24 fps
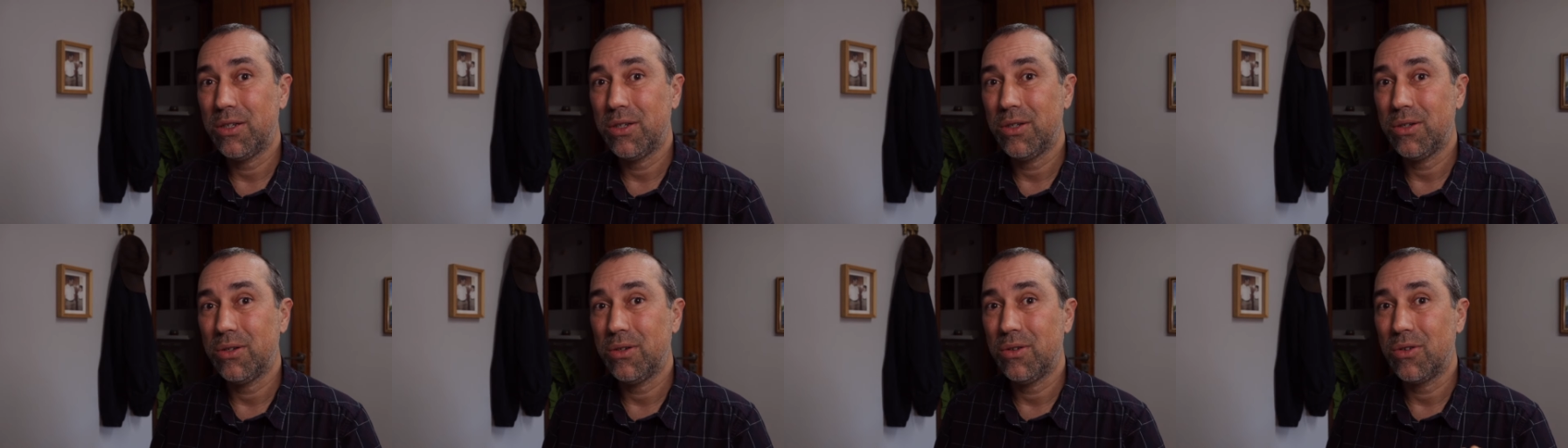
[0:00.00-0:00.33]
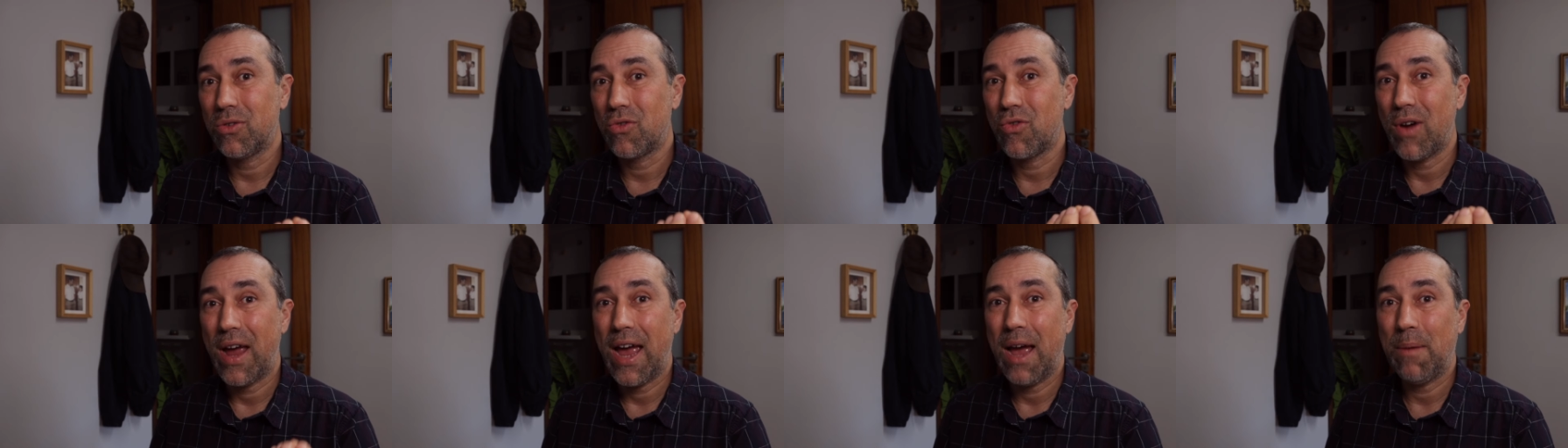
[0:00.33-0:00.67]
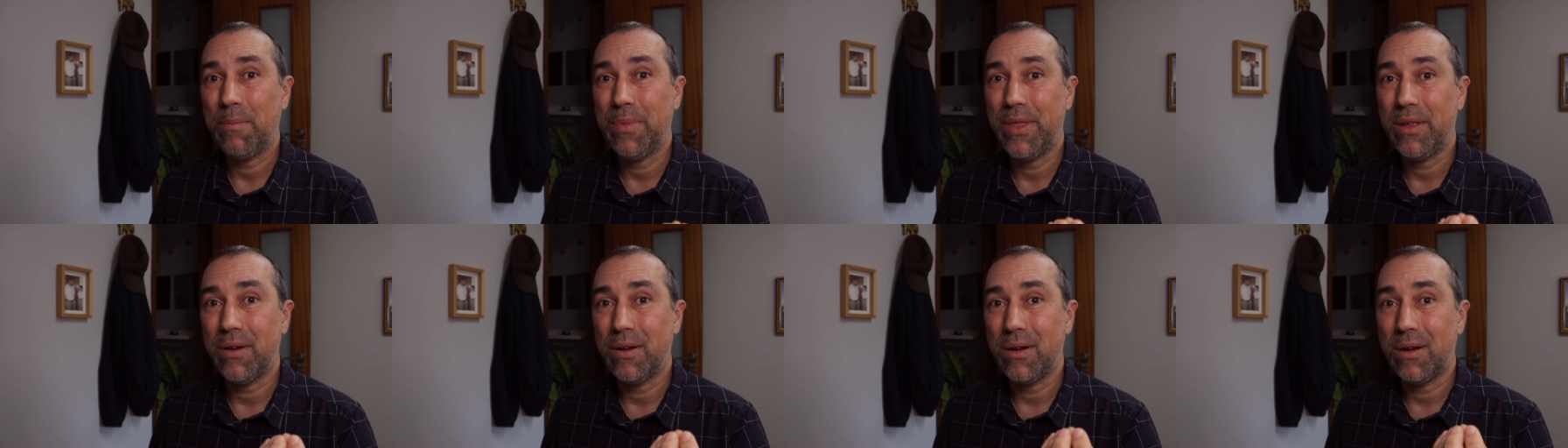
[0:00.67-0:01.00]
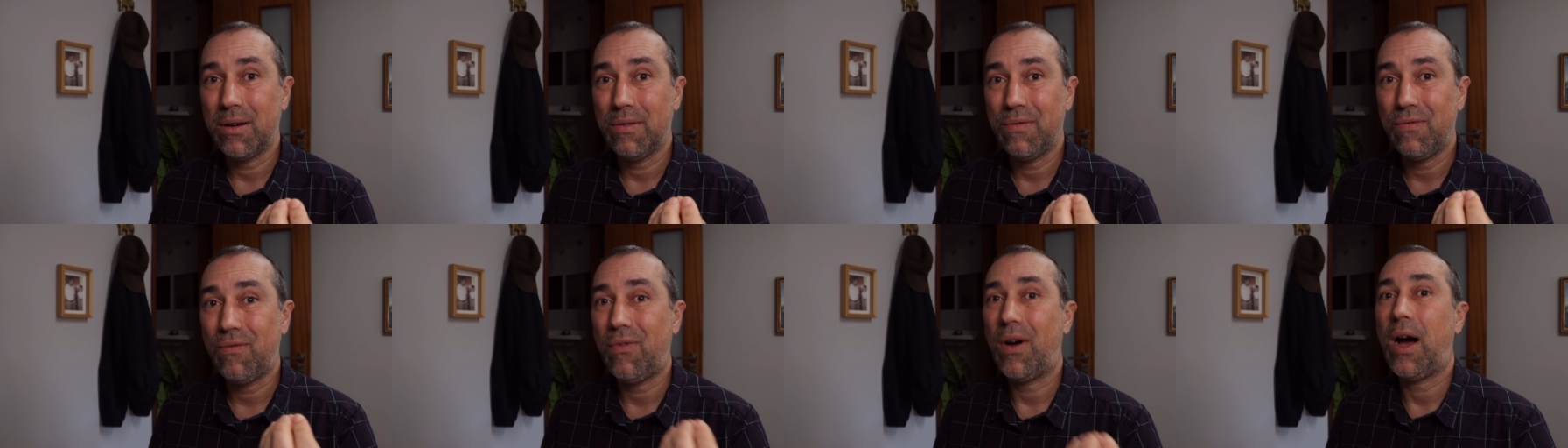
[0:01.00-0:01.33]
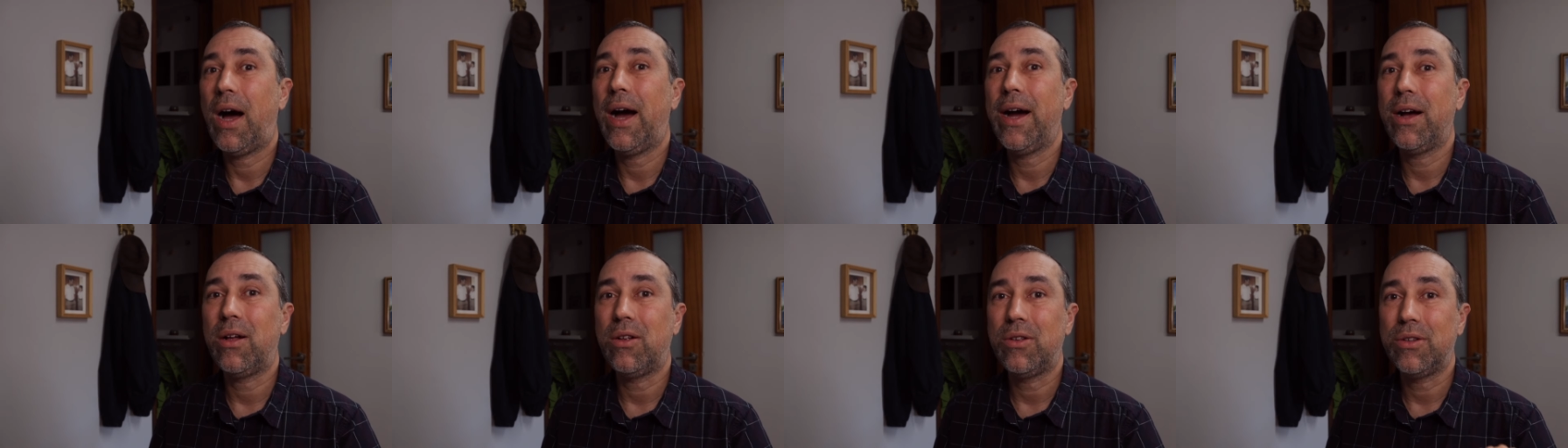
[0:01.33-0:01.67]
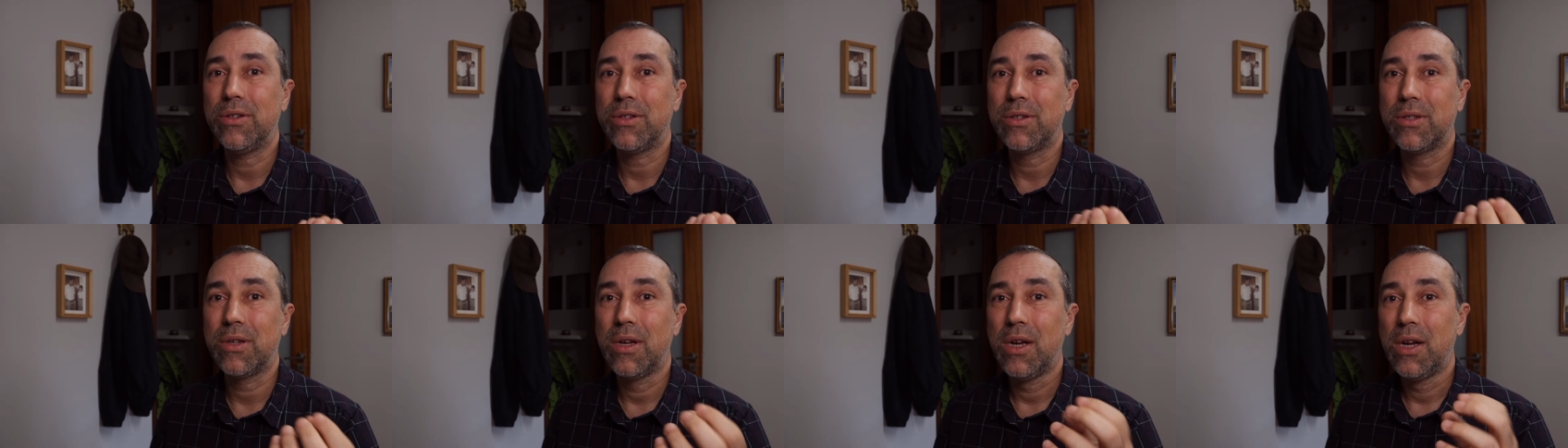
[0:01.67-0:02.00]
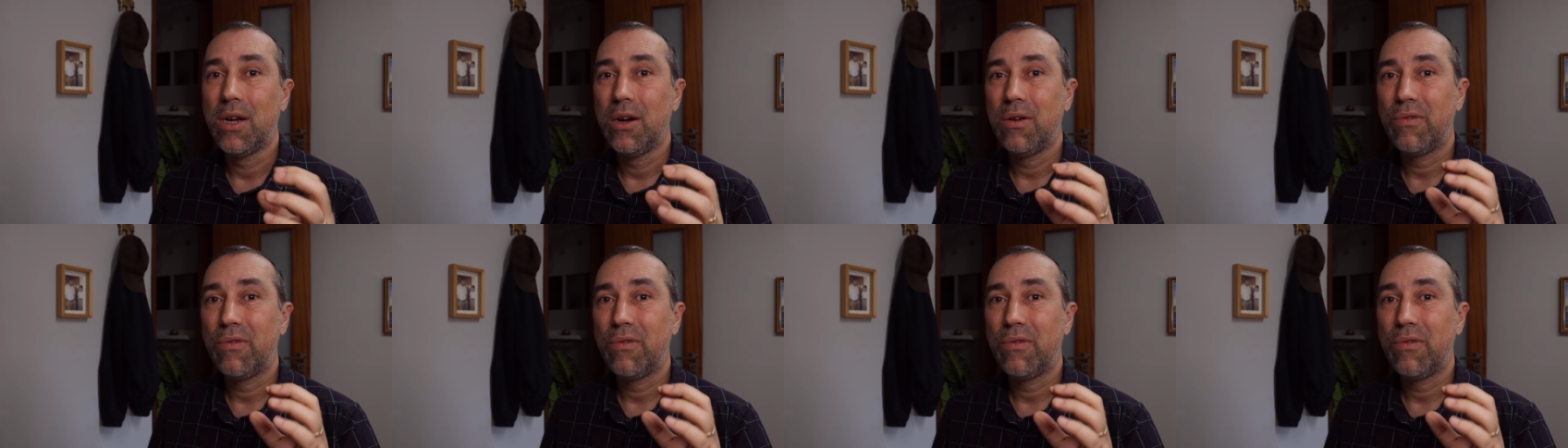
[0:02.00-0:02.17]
to grab the files